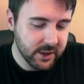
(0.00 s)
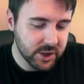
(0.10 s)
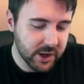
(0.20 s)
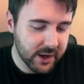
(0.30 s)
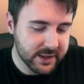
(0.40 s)

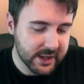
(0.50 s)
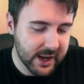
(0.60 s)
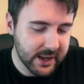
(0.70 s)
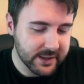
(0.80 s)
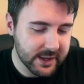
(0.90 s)
just
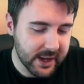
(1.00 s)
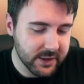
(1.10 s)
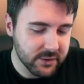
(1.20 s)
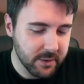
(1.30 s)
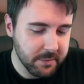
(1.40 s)
adds an
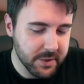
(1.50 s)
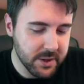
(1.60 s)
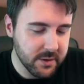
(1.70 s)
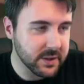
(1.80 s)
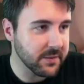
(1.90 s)
extra
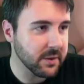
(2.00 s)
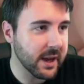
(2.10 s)
beautiful